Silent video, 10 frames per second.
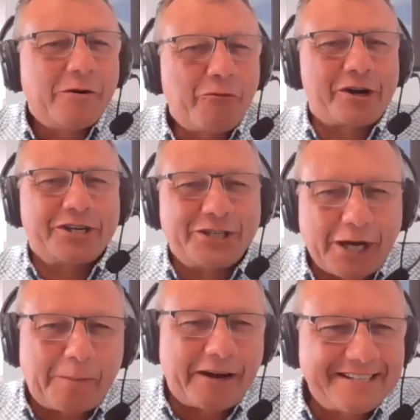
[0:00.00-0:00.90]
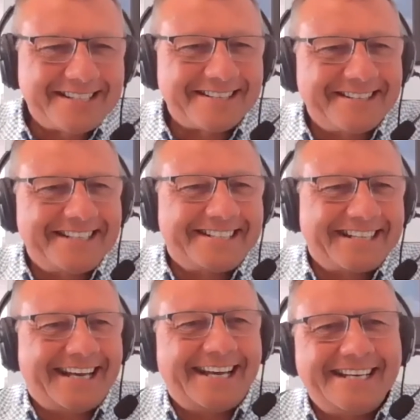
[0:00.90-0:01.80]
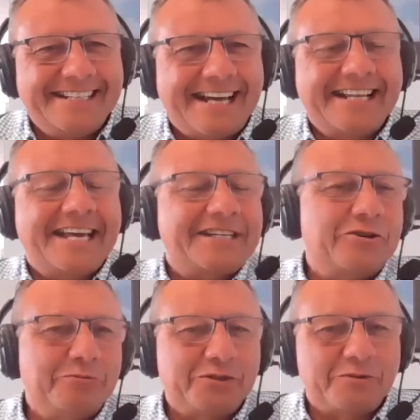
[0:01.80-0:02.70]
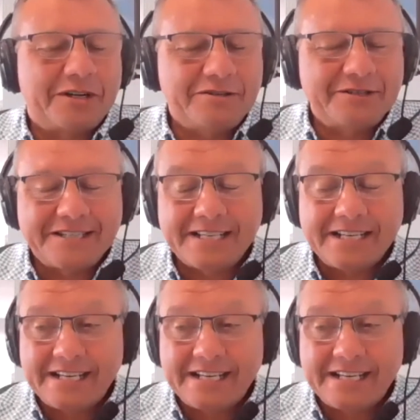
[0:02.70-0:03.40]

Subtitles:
workshop on site and get home to our houses.